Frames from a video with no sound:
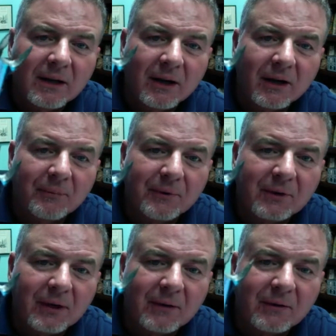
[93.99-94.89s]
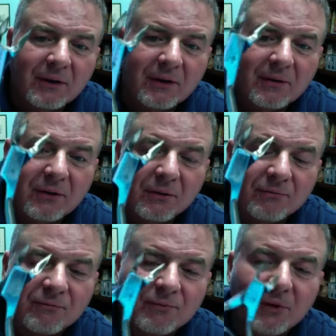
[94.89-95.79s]
But these are
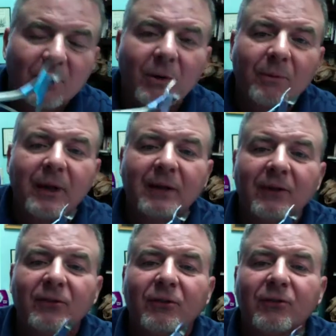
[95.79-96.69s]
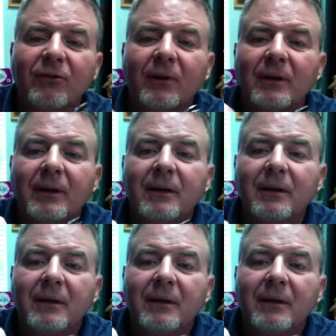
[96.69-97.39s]
very well made. This is a fairly